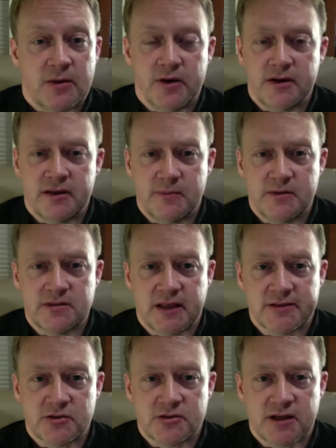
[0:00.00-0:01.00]
I wanted to keep these
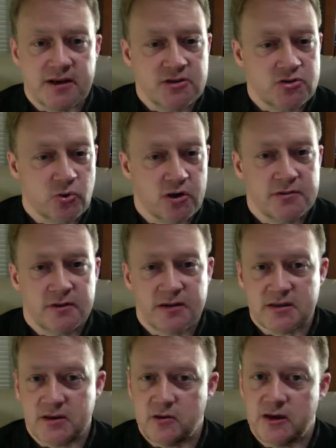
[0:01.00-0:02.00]
lectures kind of short
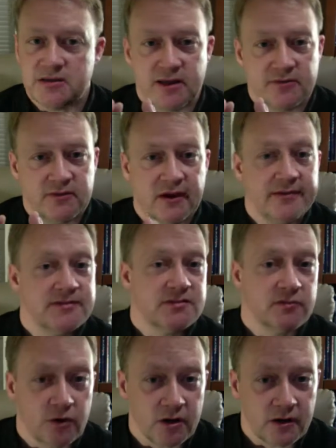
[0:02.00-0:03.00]
because I know you guys have tons
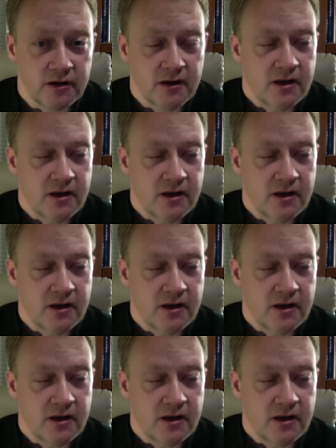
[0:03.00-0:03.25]
of work.